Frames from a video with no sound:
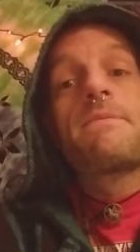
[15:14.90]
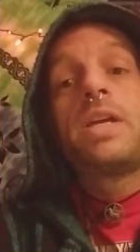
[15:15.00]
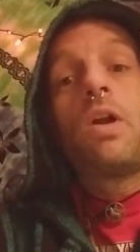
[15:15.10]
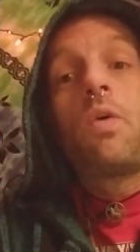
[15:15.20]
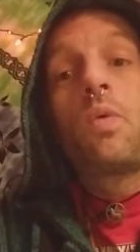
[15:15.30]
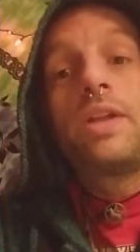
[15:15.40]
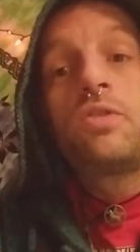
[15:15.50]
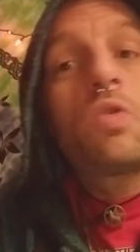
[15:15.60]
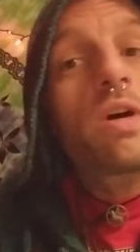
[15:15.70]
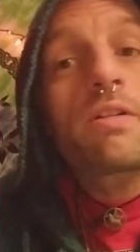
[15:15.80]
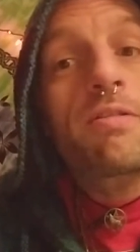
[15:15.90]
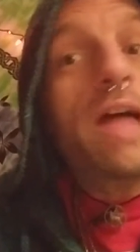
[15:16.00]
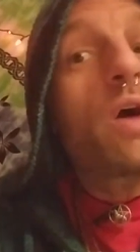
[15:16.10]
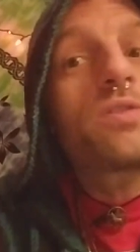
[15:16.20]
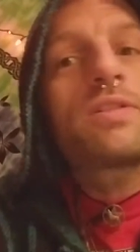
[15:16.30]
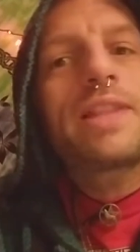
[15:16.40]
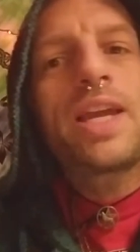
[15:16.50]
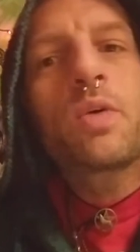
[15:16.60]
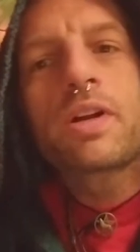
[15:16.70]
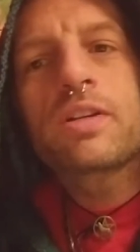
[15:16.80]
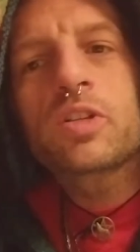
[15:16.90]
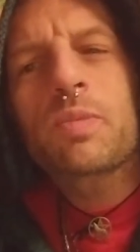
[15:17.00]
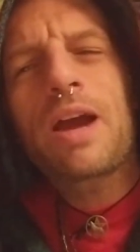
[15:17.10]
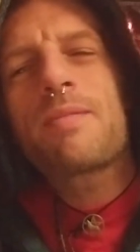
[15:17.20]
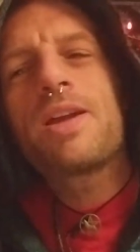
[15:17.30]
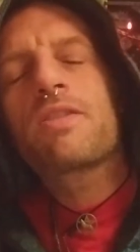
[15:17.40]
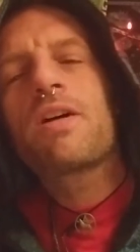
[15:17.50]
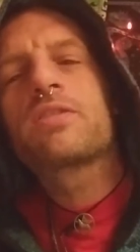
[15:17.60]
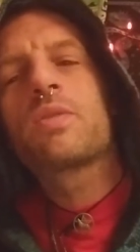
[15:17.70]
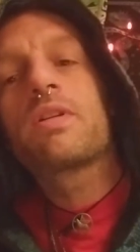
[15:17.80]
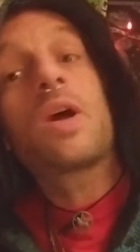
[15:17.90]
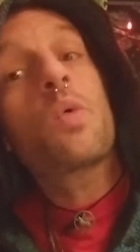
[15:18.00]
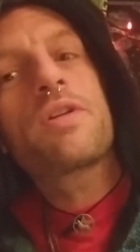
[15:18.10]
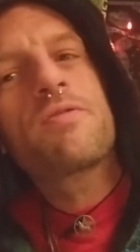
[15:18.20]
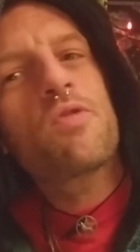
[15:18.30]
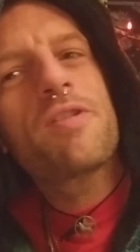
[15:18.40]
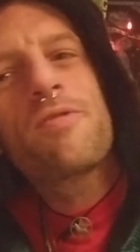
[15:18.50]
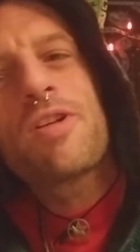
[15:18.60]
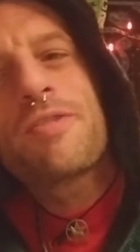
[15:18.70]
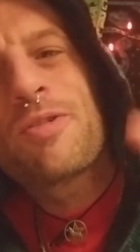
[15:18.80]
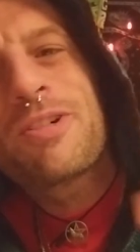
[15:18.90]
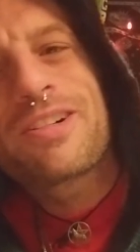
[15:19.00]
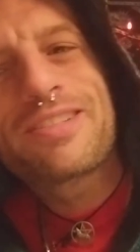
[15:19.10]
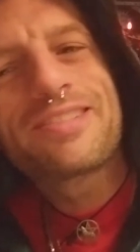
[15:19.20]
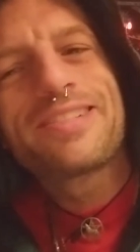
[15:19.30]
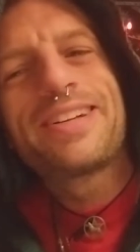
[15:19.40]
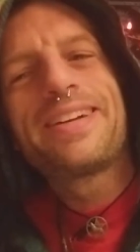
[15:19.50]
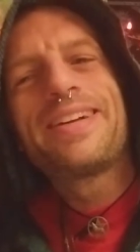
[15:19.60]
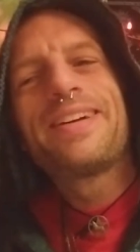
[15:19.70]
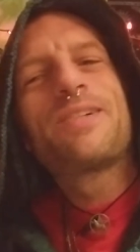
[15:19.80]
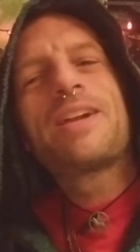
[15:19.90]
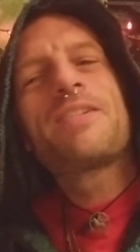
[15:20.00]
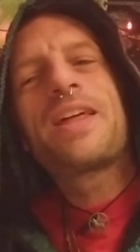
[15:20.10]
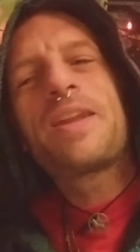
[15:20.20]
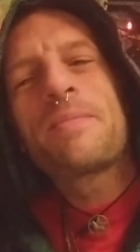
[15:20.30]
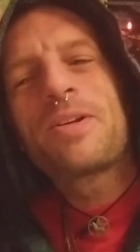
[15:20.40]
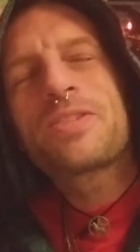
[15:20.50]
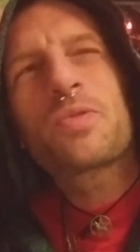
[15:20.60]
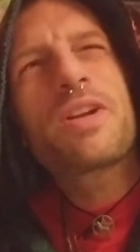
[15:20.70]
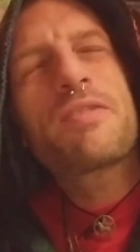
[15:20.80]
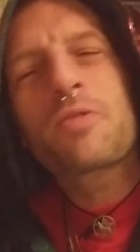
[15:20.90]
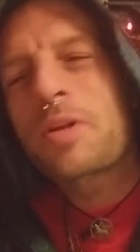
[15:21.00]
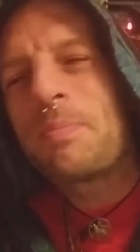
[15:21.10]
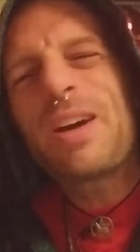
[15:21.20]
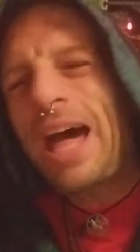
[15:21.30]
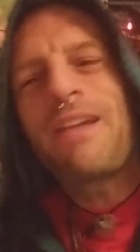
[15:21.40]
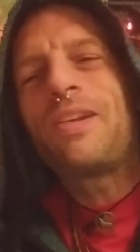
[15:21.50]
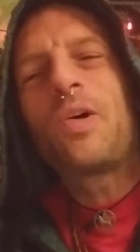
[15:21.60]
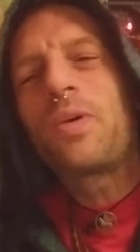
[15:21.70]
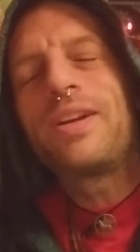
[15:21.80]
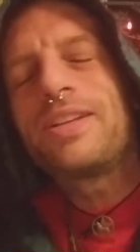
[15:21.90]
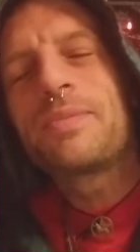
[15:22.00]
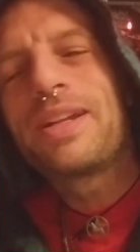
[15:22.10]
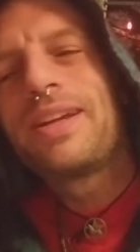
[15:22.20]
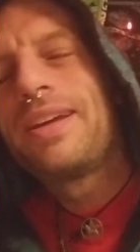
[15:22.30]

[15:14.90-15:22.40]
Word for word: you know, what, 200,000 light workers probably across the world. That 1444, whatever that number is, 140 million. I don't even know what it is, but